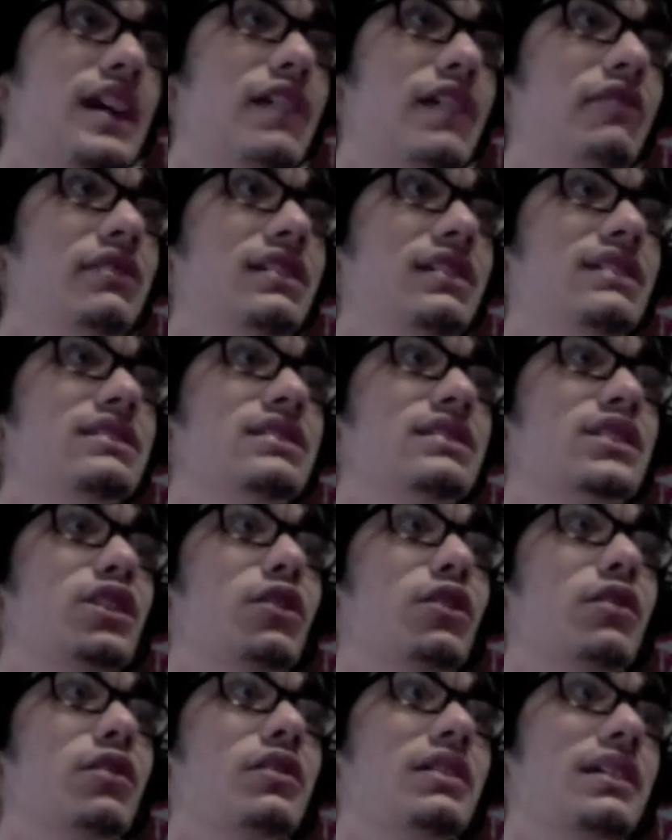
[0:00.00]
nowadays
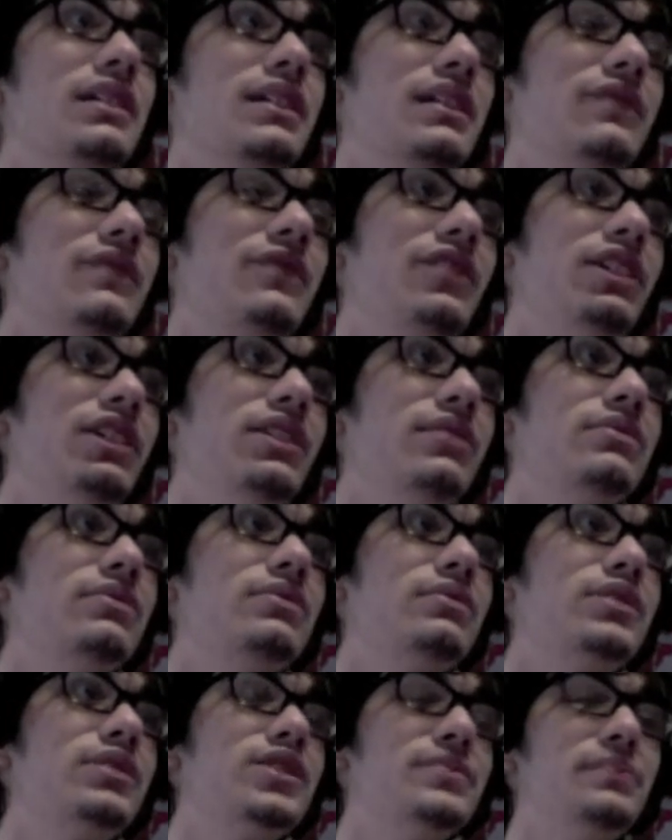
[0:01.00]
it's hard to
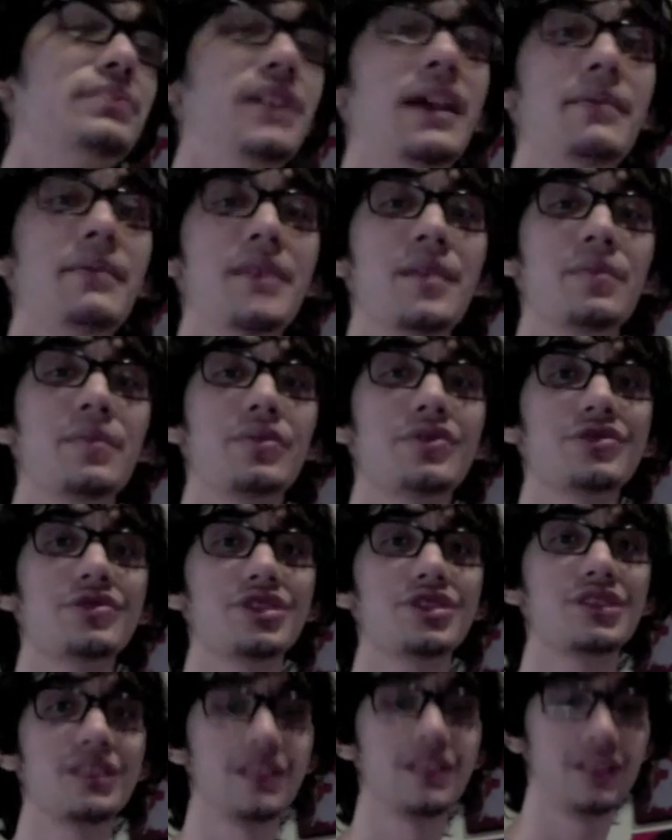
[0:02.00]
find some band
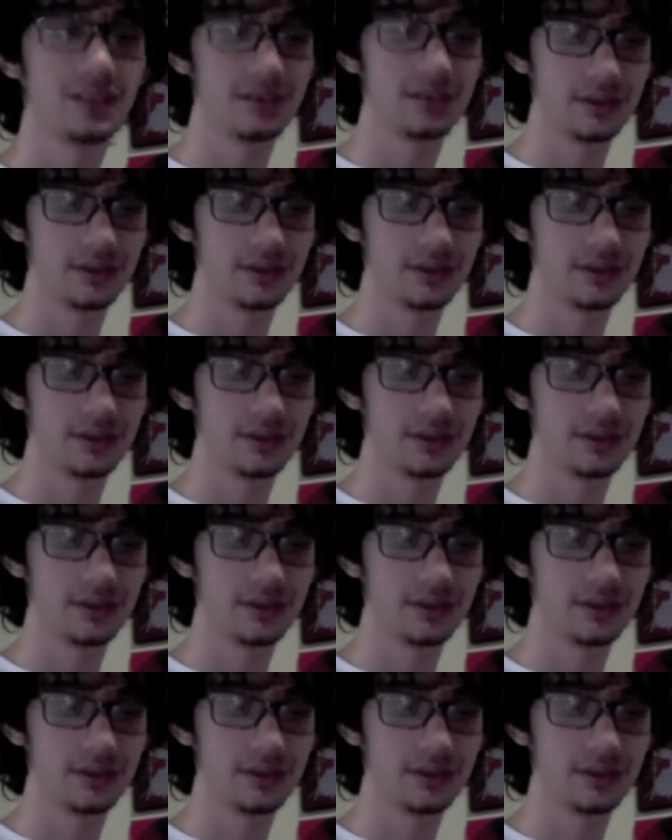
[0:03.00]
members.